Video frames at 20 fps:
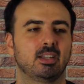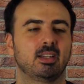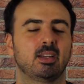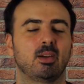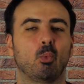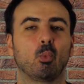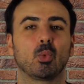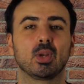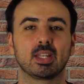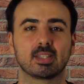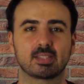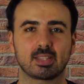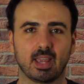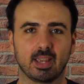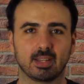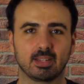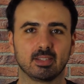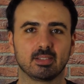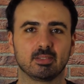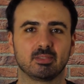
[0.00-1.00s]
We
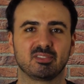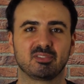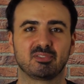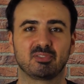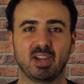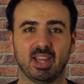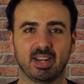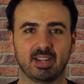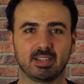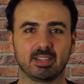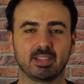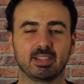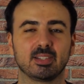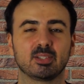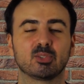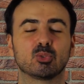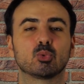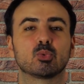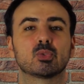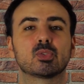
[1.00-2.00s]
decided, finally,
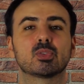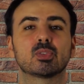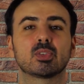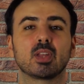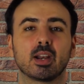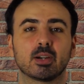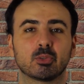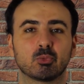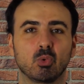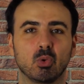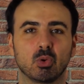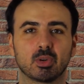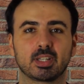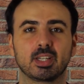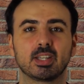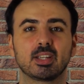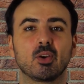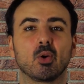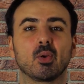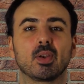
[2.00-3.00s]
to start
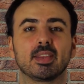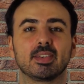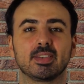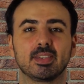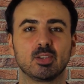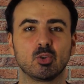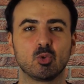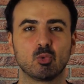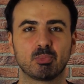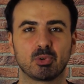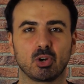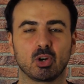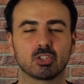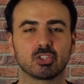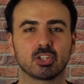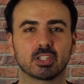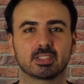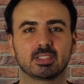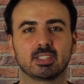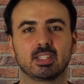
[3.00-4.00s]
working on a new
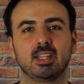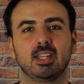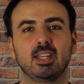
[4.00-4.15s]
project